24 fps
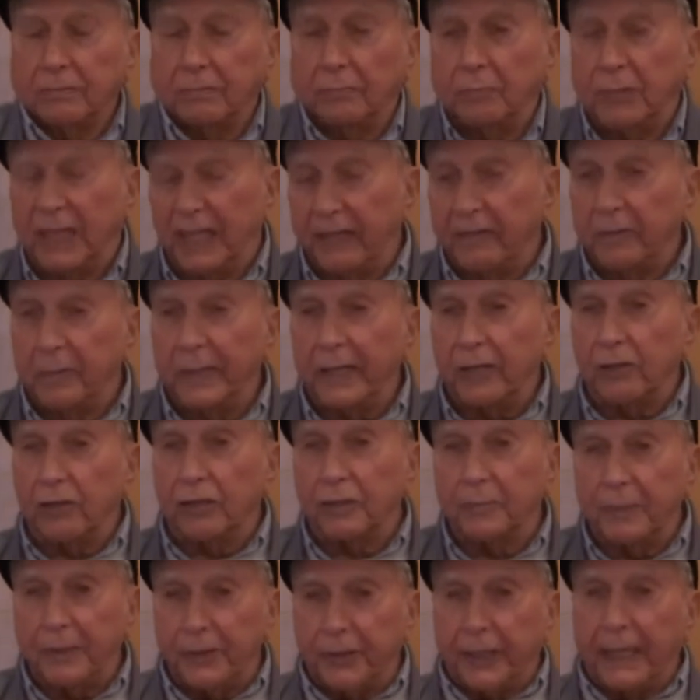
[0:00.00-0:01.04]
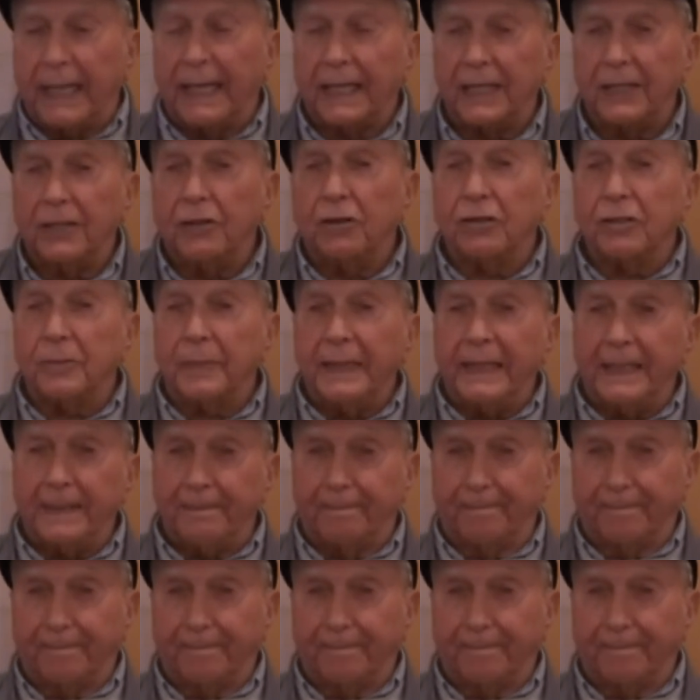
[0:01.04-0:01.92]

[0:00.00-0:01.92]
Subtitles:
but everybody calls me Jack, it knows me.